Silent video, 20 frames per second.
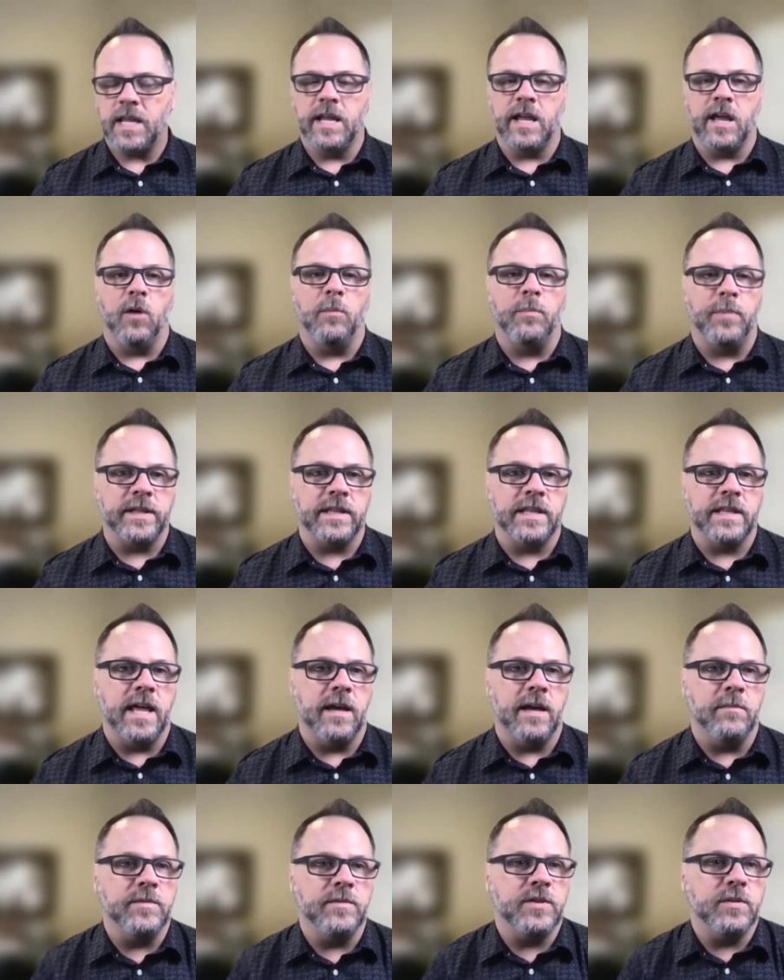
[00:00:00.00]
helping
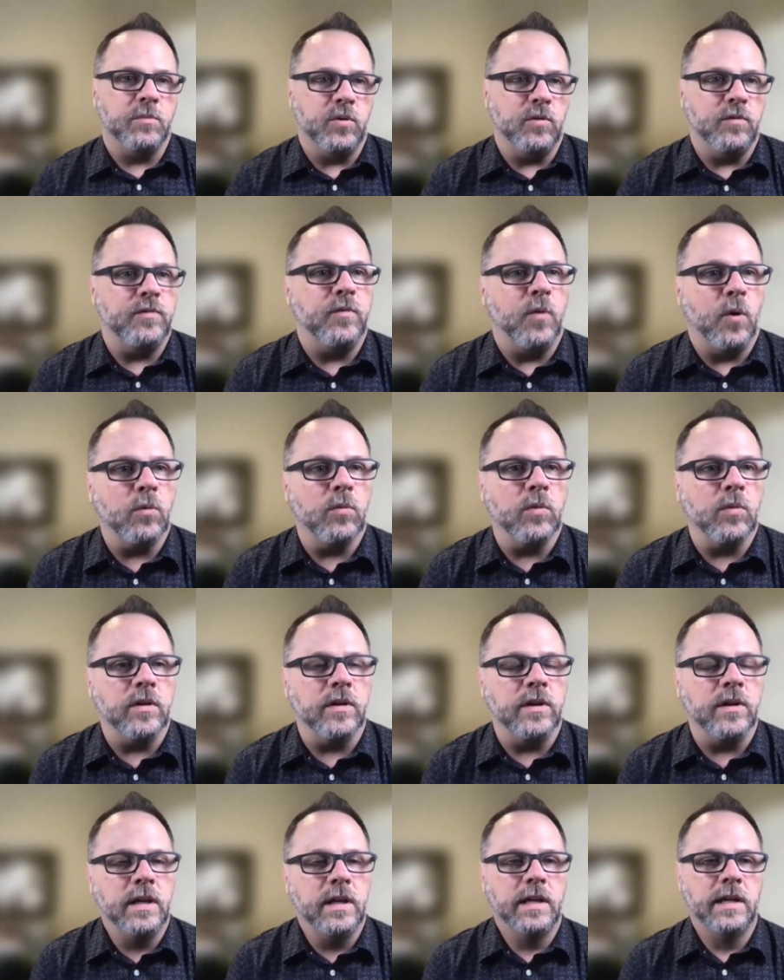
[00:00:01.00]
them to move
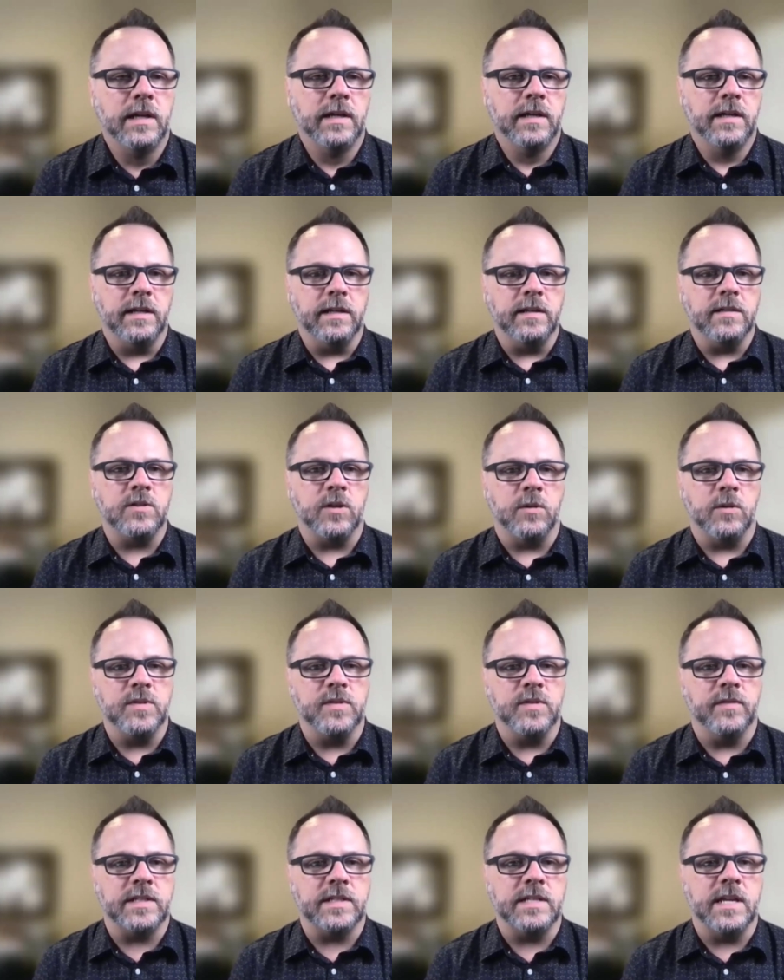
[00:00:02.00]
forward in terms
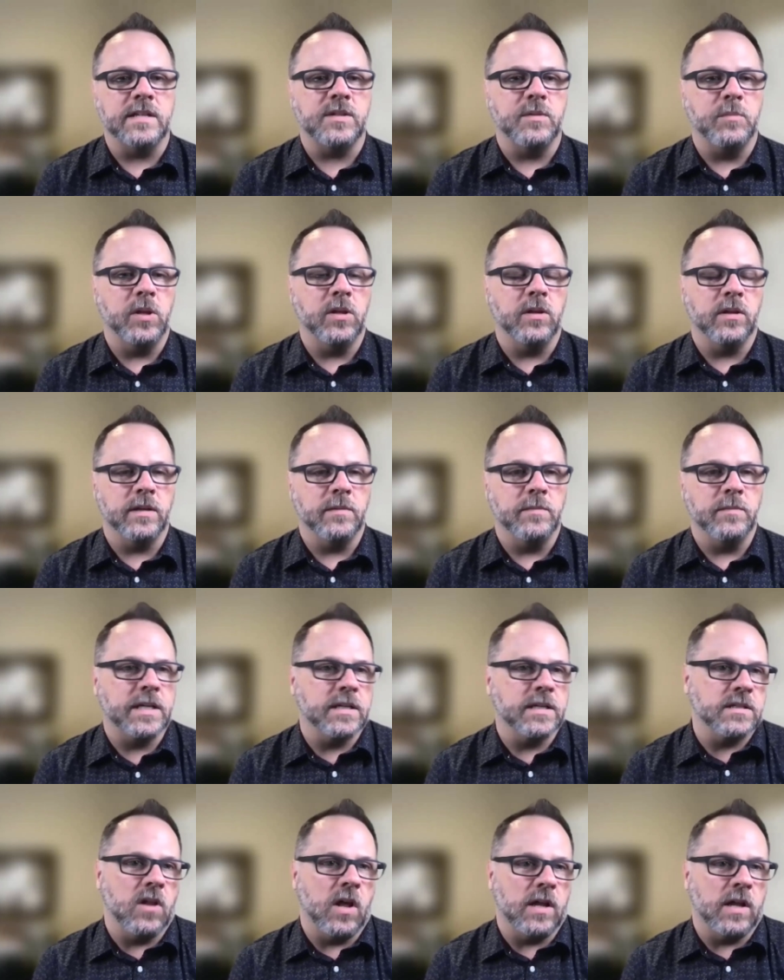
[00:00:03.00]
of accessibility,
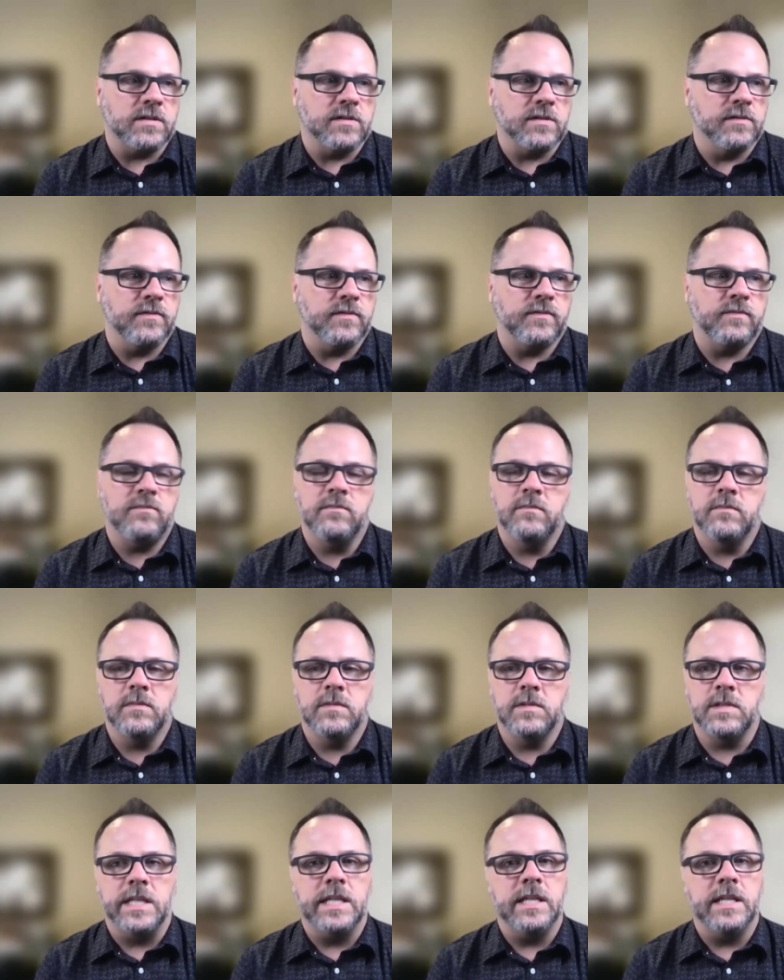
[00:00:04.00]
because lots of
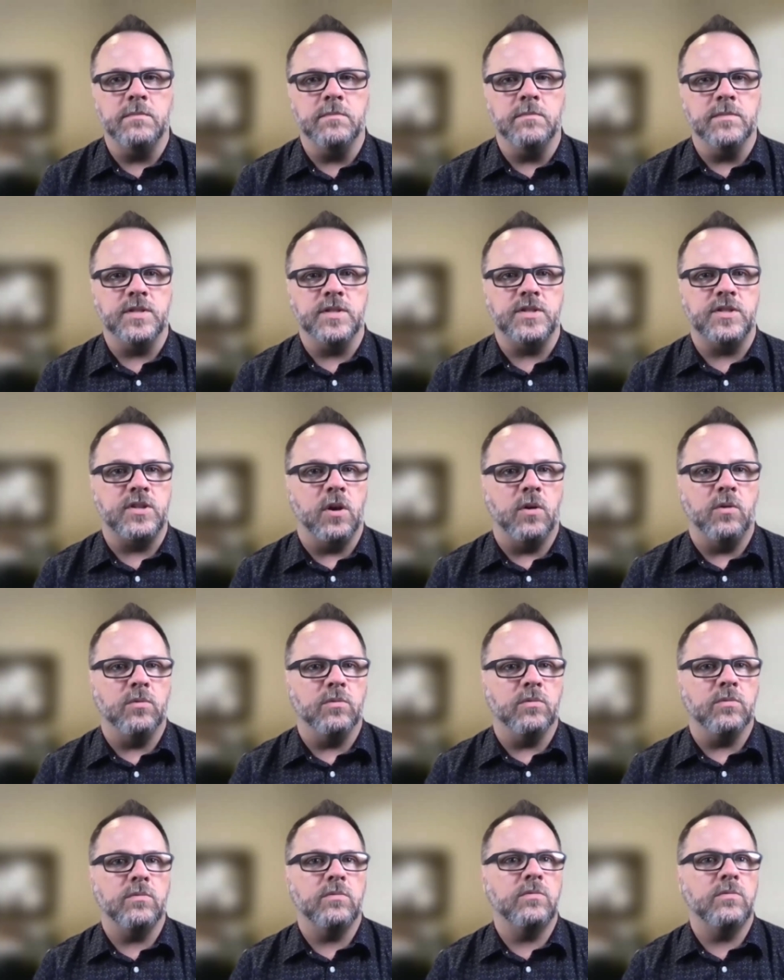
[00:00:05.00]
teams don't
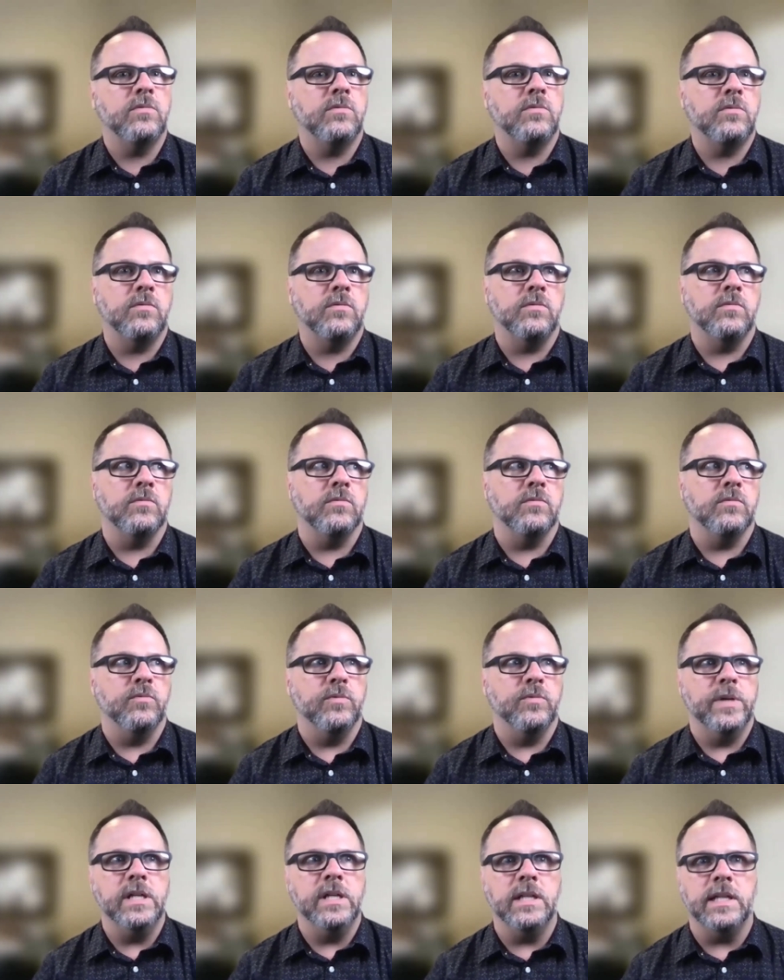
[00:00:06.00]

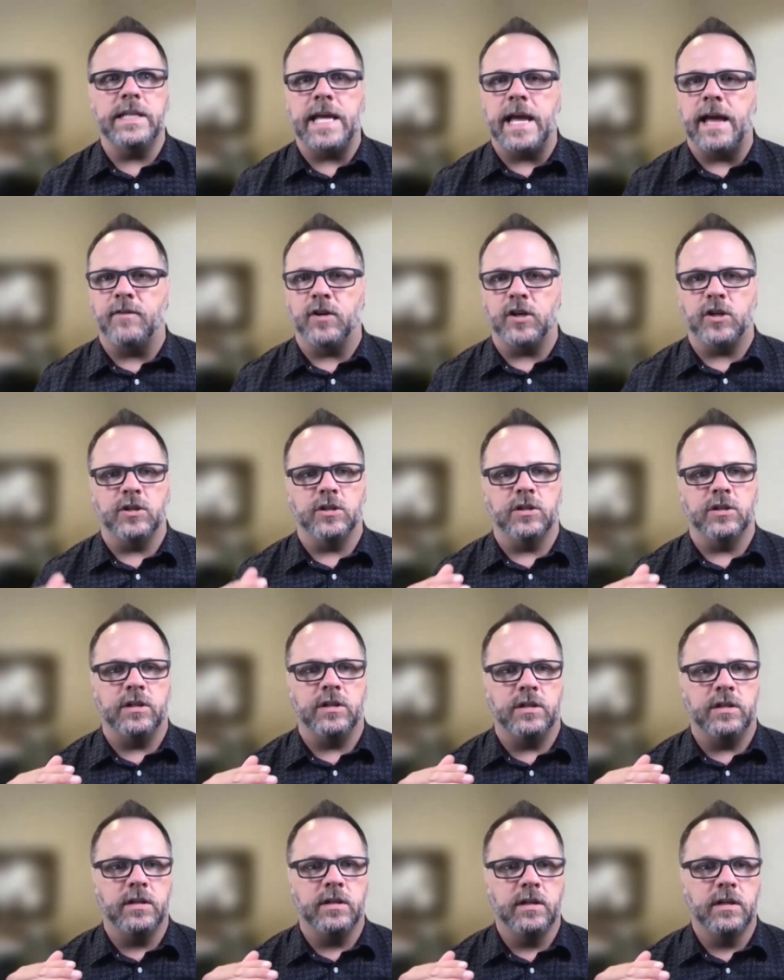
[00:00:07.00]
really have a
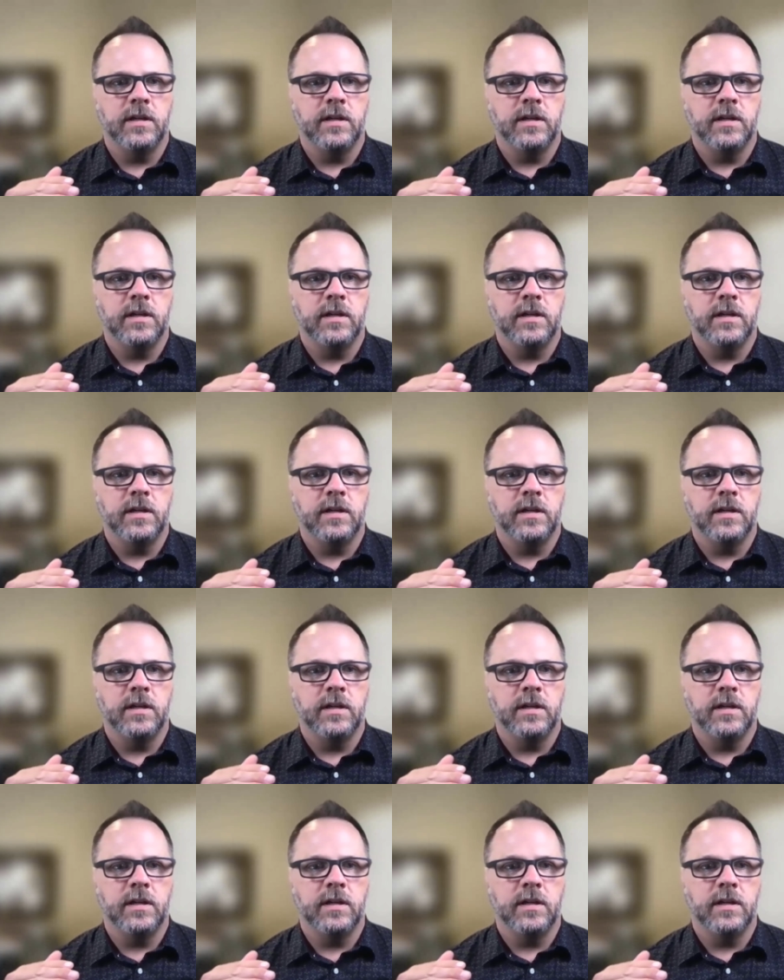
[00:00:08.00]
good